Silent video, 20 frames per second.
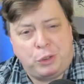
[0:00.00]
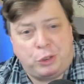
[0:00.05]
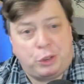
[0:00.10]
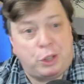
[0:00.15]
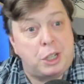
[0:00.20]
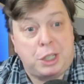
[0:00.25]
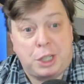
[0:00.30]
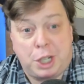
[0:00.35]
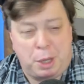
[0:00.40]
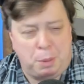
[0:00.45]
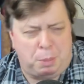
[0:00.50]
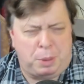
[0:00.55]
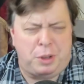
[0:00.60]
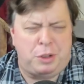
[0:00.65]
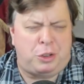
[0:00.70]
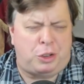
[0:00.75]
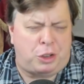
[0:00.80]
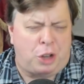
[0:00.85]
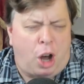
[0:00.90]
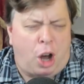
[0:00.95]
such a
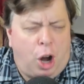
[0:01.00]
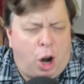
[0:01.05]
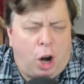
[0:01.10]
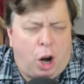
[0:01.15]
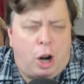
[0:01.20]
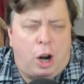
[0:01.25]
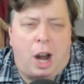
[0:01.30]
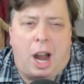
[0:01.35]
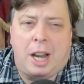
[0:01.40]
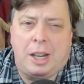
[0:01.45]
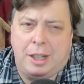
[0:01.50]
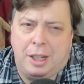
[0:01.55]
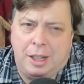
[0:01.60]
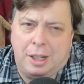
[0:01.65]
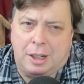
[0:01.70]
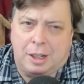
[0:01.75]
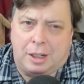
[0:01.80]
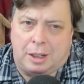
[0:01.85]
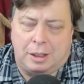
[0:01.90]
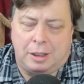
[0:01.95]
bizarre
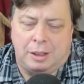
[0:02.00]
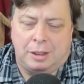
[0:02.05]
idea?